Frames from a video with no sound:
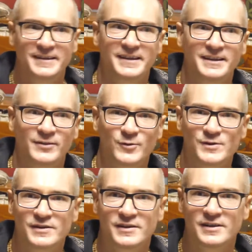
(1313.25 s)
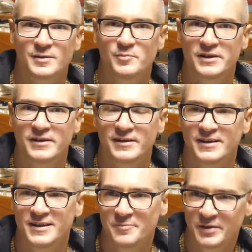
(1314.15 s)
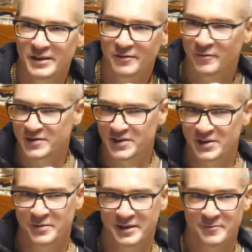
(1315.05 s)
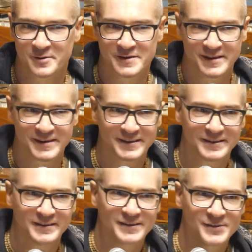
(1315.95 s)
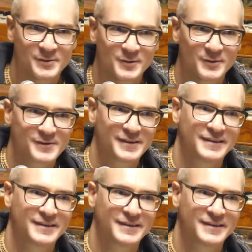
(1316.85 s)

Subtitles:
and it was a big festivity was there, so to say.